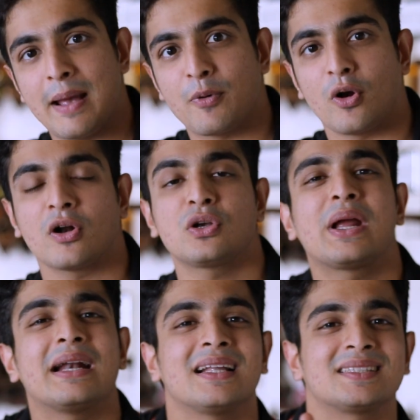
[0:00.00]
hair product to
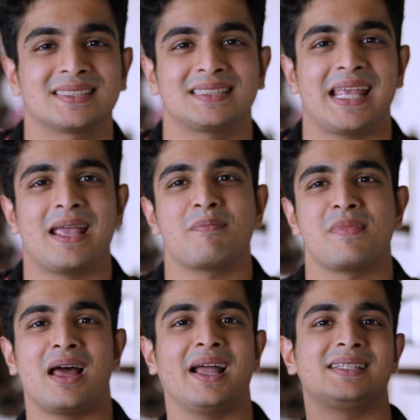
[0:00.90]
get that
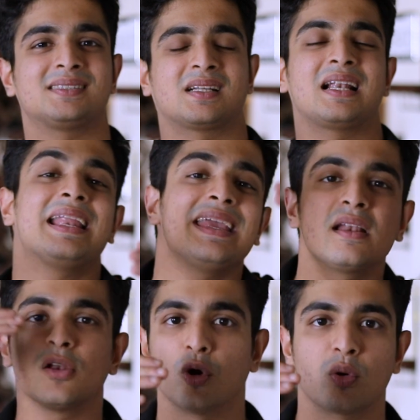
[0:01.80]
same nice
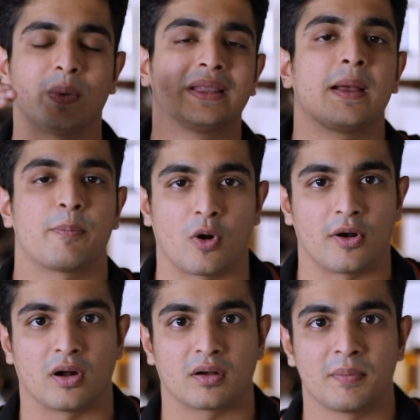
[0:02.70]
clean look with their
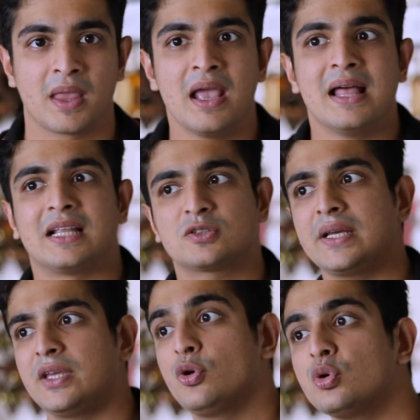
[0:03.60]
product. That's
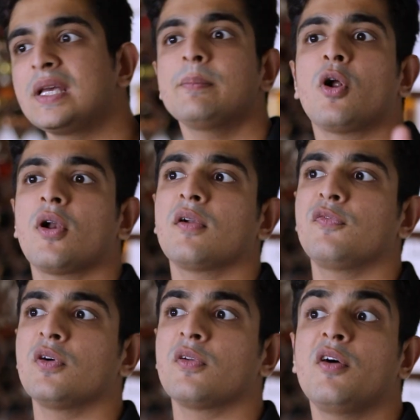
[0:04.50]
why using product
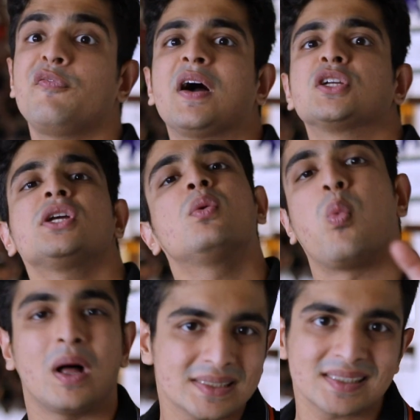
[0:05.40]
for a
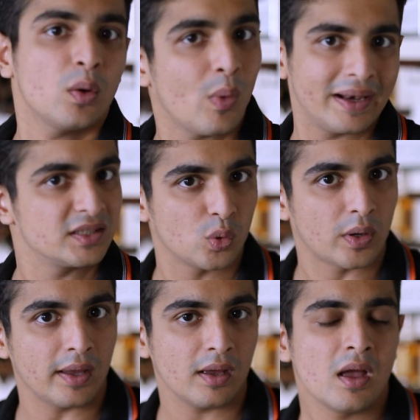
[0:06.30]
function once in a while is
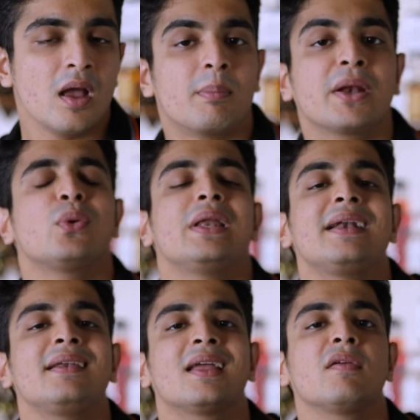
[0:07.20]
okay, but you
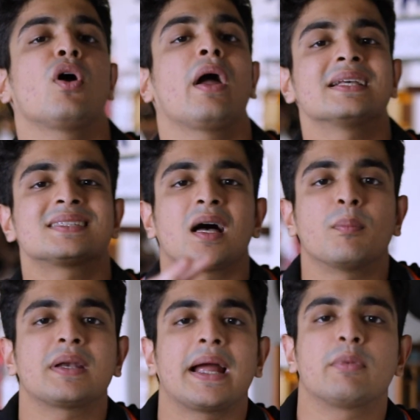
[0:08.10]
need to give your hair
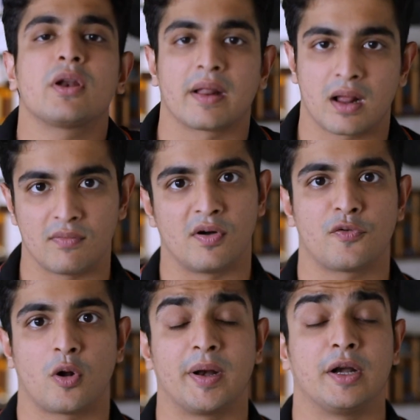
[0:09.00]
some time to recover
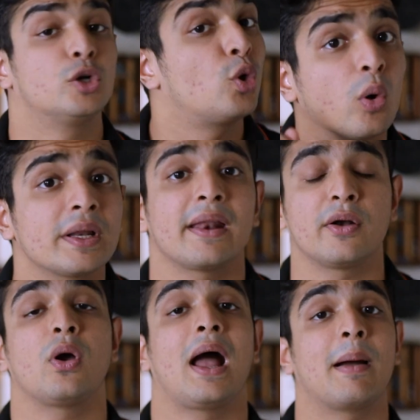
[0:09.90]
from it. Don't get
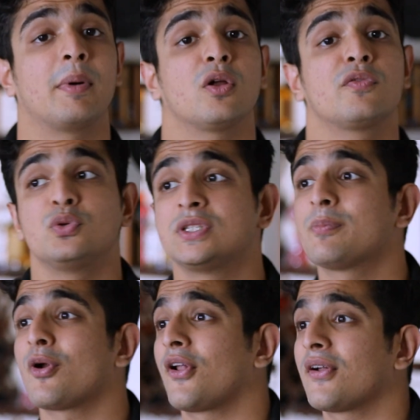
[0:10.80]
into a habit of using
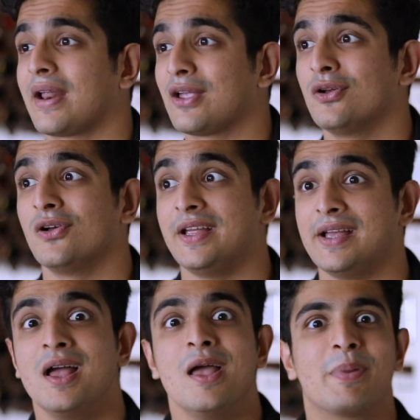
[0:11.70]
product
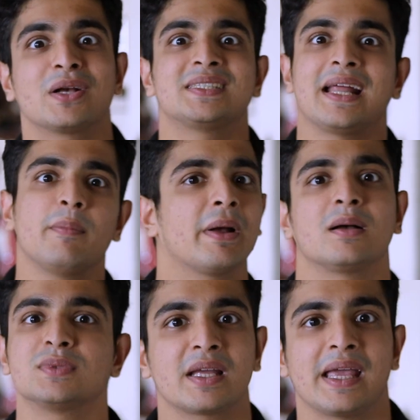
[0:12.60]
regularly because then it
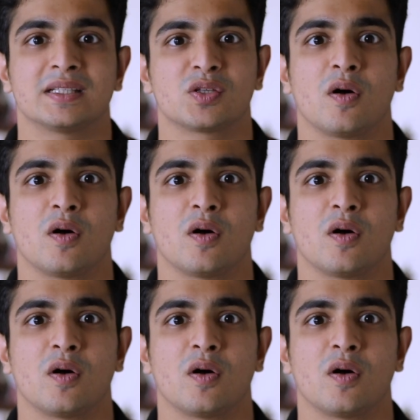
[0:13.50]
becomes a case